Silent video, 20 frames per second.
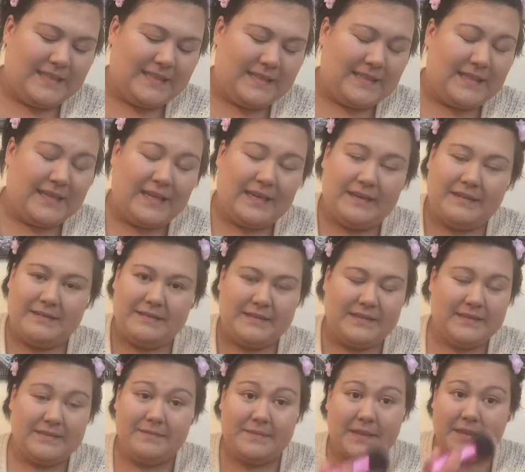no,
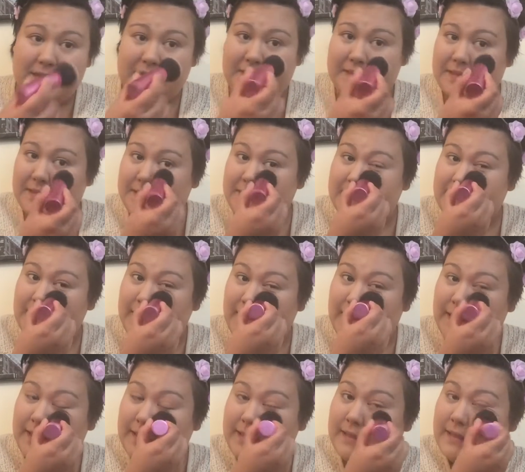not
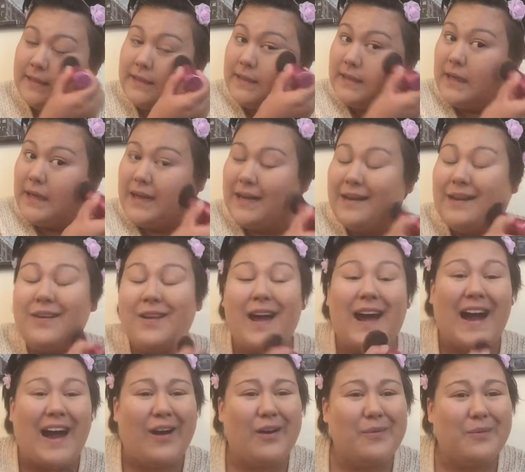tonight. I don't know
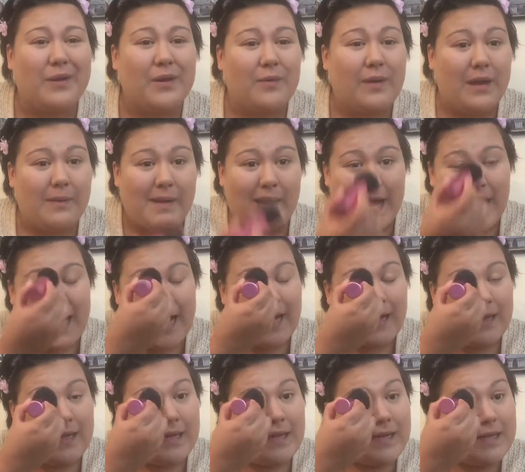how I'm going to wear my hair.
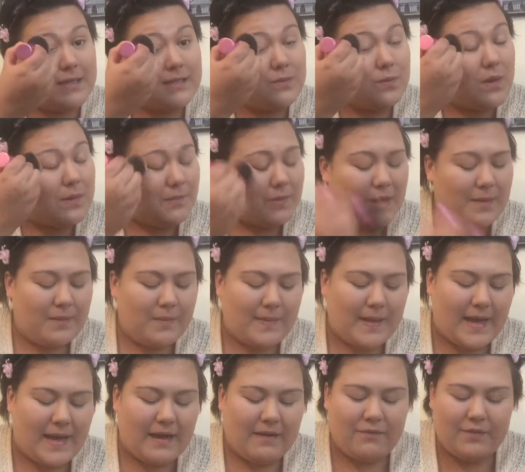It's one problem
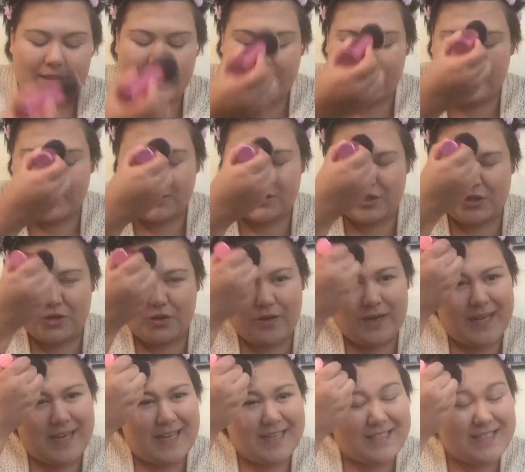I have with having
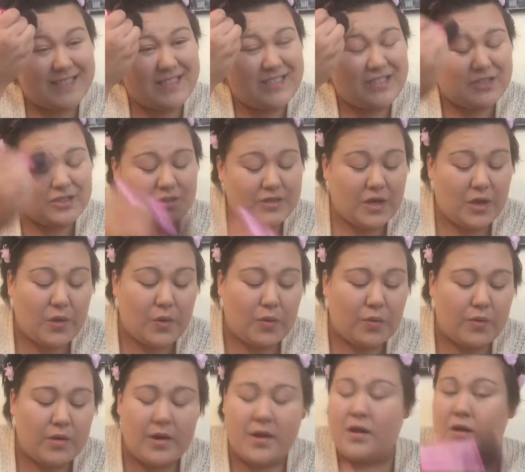short hair. I just
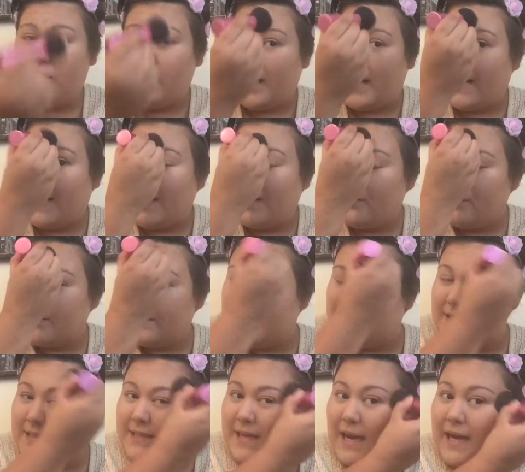don't know how to
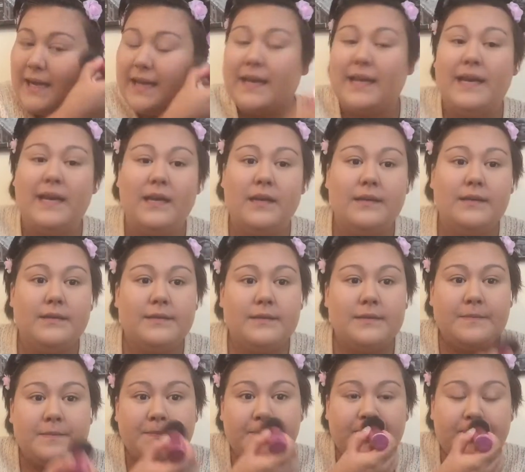style it,
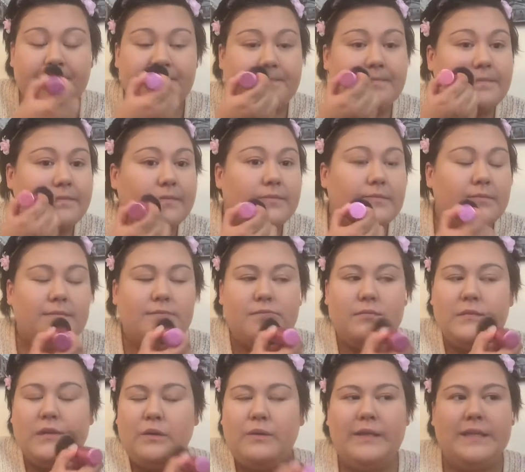
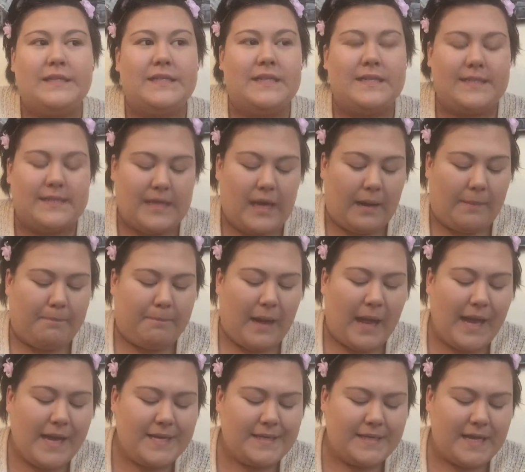which is a
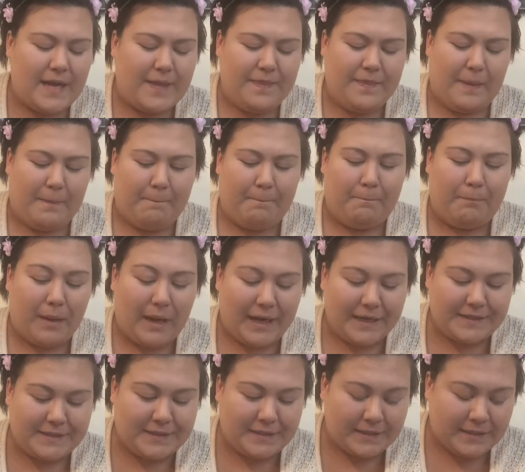pain in the
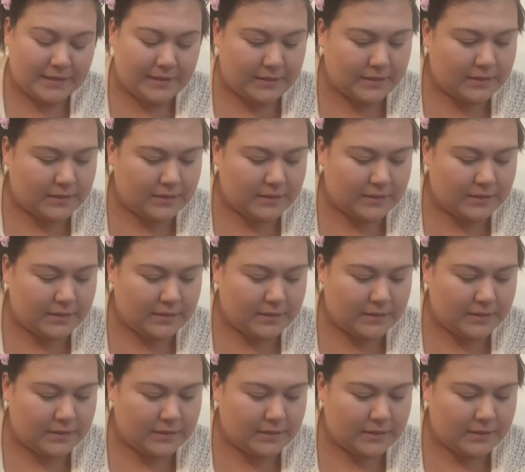butt.